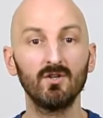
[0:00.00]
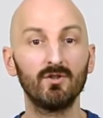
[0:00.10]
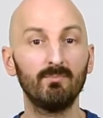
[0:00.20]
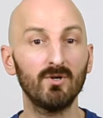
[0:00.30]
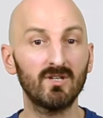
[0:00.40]

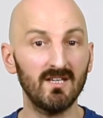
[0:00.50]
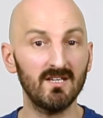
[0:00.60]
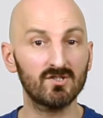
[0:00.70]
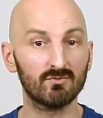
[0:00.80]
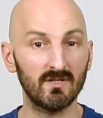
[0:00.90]
The book
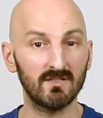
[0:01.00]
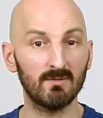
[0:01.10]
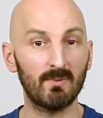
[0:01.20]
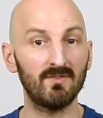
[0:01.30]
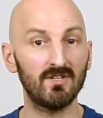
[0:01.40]
is written
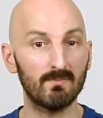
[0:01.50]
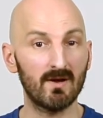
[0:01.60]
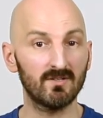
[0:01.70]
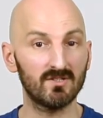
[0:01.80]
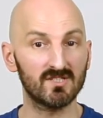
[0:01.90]
about the
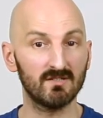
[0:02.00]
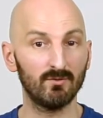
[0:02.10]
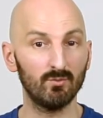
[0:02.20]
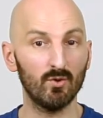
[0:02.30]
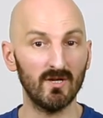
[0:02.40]
American
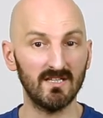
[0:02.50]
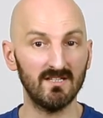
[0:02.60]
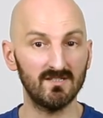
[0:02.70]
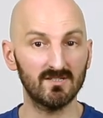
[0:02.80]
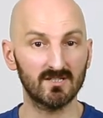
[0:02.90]
Civil War in
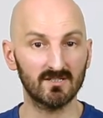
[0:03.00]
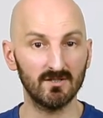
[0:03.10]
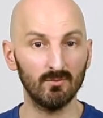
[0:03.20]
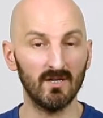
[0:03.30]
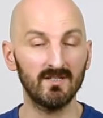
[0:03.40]

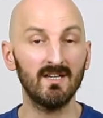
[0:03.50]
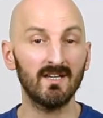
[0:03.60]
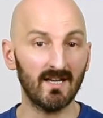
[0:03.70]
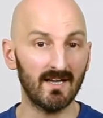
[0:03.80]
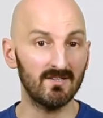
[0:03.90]
1861
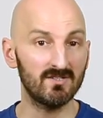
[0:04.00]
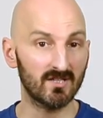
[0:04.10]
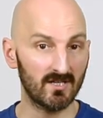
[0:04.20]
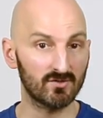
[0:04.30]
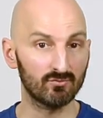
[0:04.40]
and
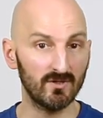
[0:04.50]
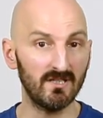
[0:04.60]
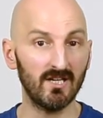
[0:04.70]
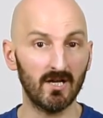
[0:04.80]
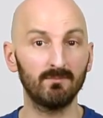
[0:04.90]
has
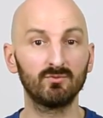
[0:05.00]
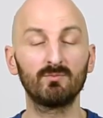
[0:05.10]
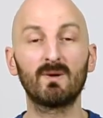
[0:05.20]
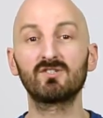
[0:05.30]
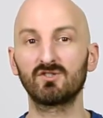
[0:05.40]
really helped
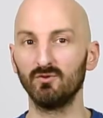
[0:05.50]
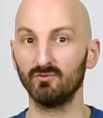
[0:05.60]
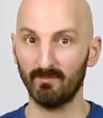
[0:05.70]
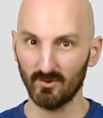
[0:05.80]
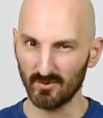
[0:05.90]
with my school
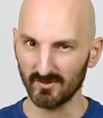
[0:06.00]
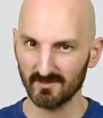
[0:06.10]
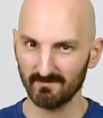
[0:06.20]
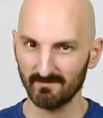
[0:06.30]
report.